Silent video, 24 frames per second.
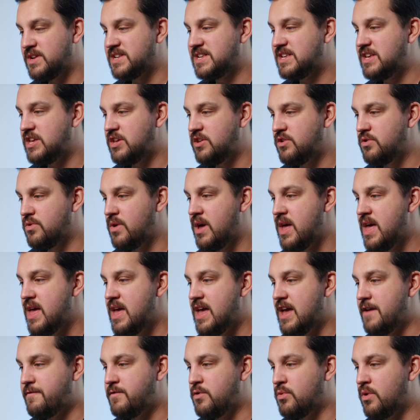one is Q,
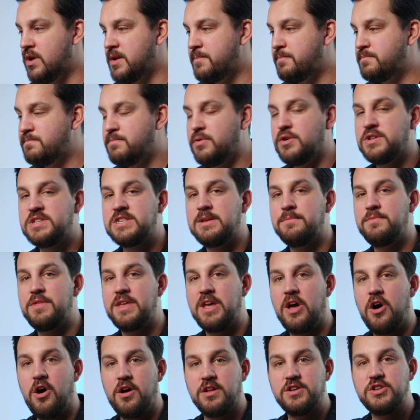if you wanna put
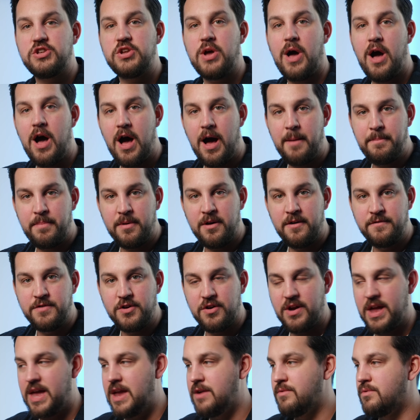something on top of
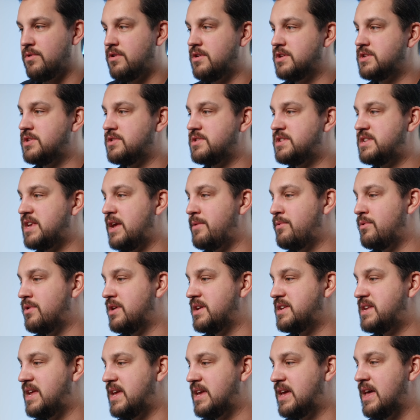your A roll. So say we
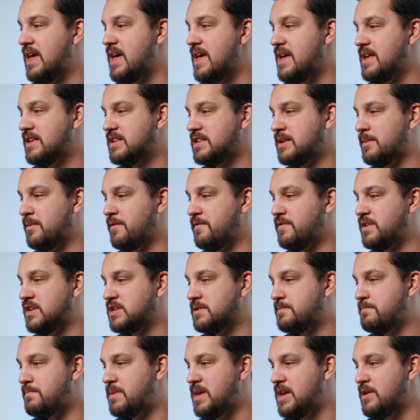wanna take some of
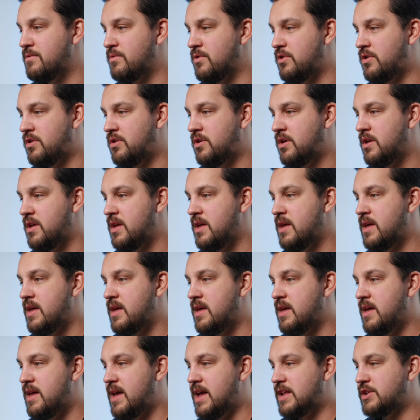this B roll
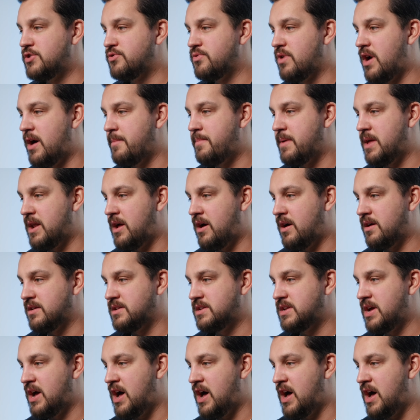and drop it on